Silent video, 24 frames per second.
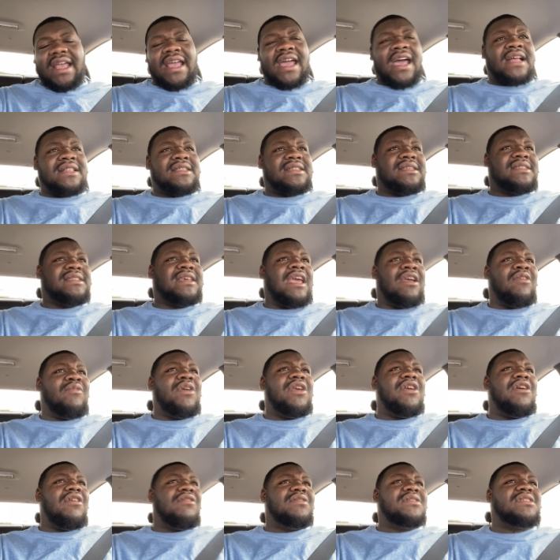got to say.
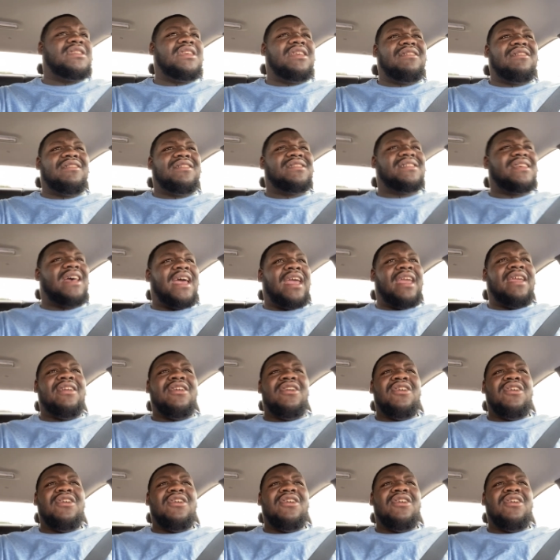We're going to see, it's like,